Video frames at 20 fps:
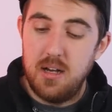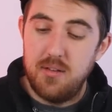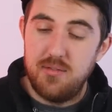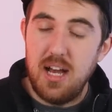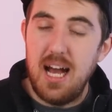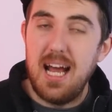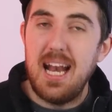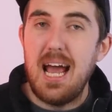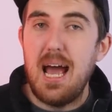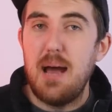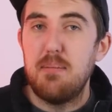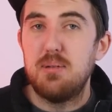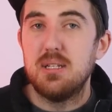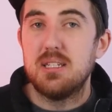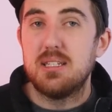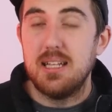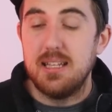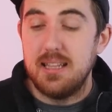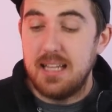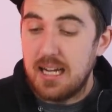If that
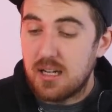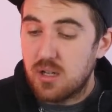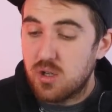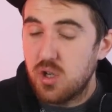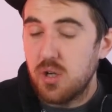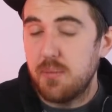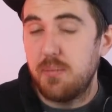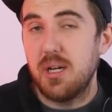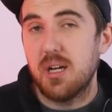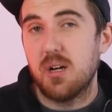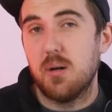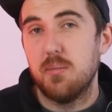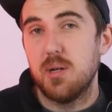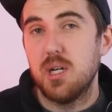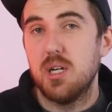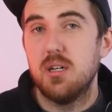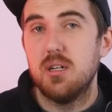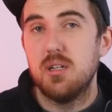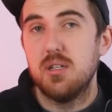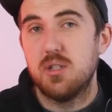happens, then that could be a
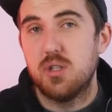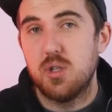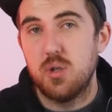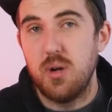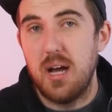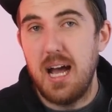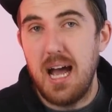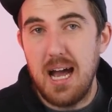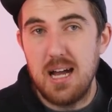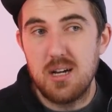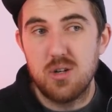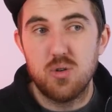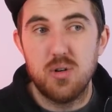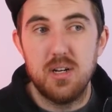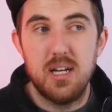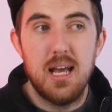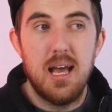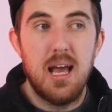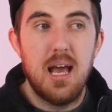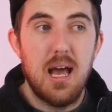competitor to
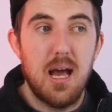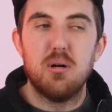Android,